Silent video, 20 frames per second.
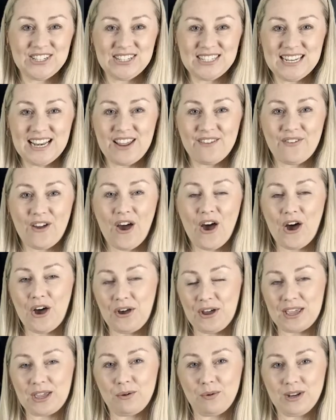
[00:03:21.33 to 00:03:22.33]
deliver
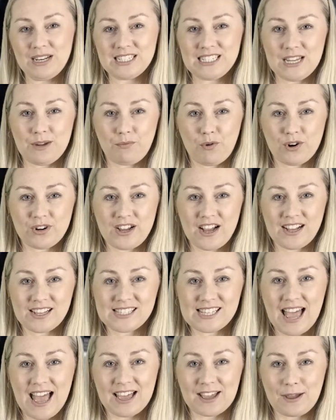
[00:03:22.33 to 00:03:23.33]
high quality
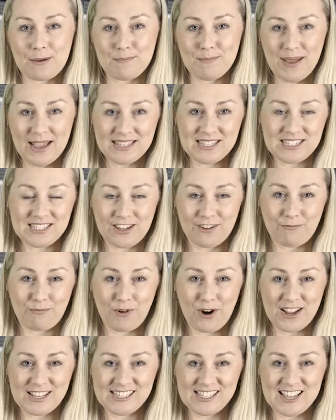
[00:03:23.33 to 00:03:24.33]
products at competitive
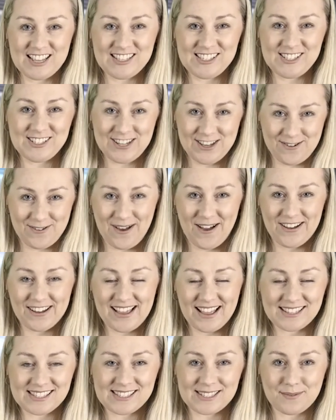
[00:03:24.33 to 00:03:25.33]
prices to our
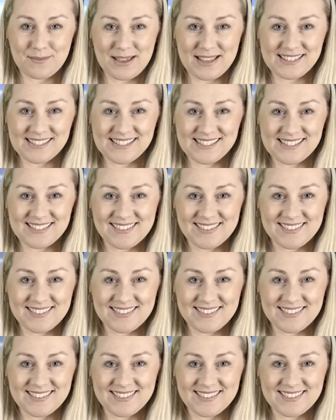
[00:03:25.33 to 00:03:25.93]
customers.